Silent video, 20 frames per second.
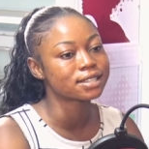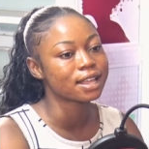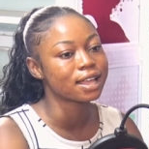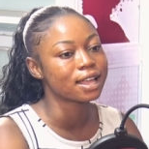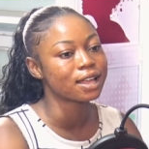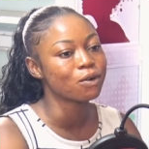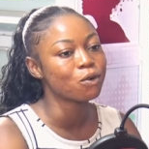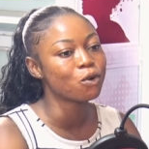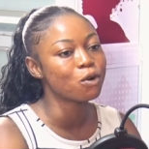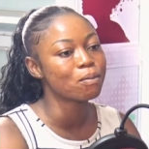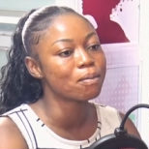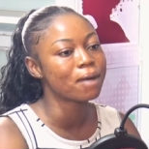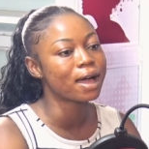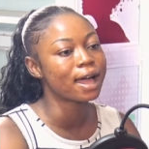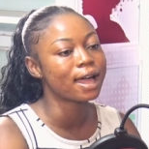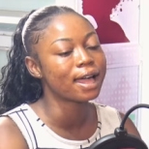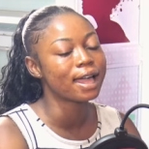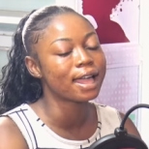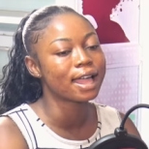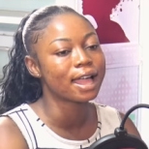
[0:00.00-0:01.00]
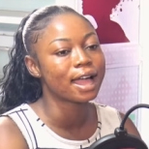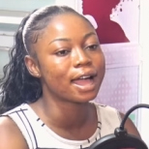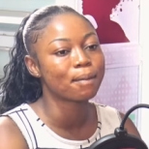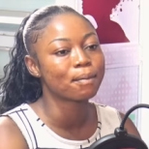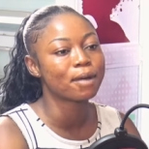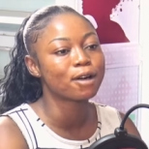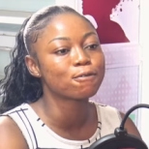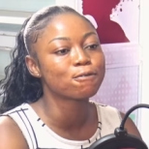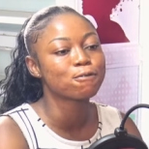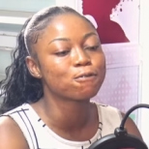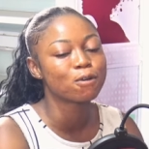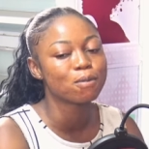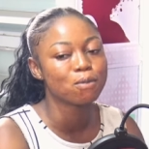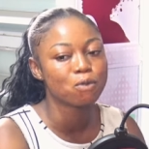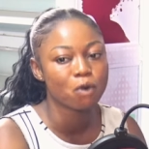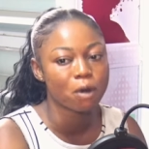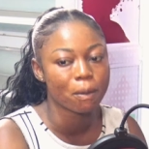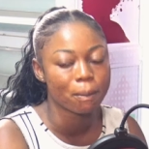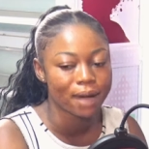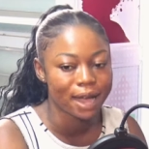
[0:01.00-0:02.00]
What can the son
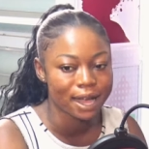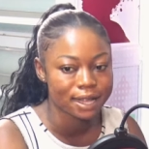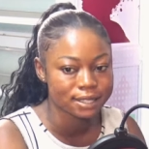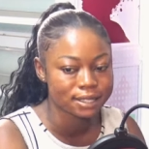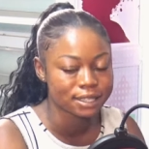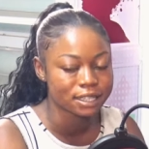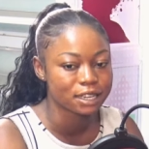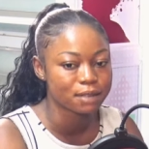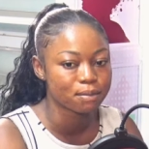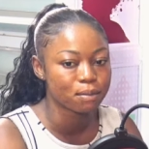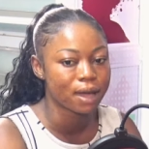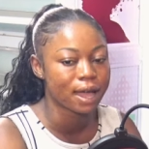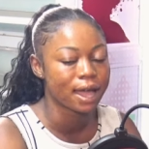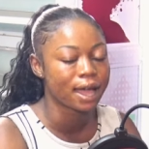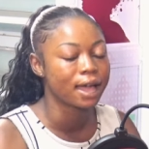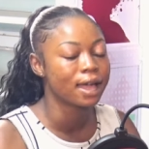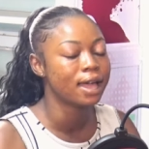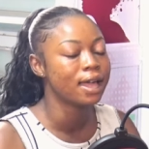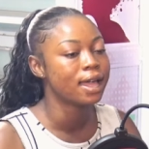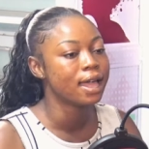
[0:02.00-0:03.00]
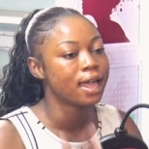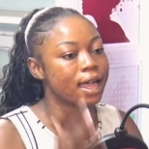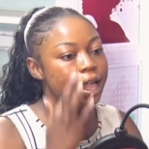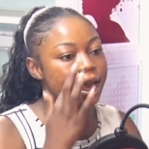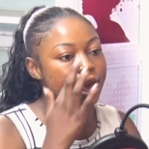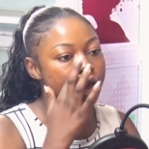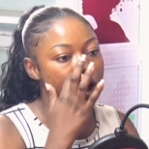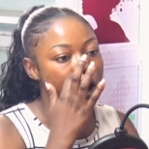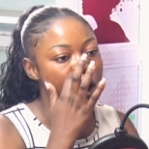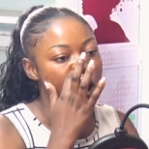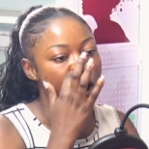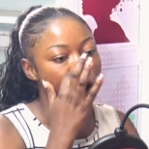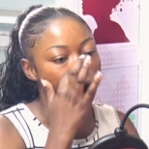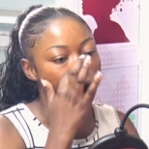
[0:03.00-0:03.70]
answer? Oh, ma, a amount for boo a part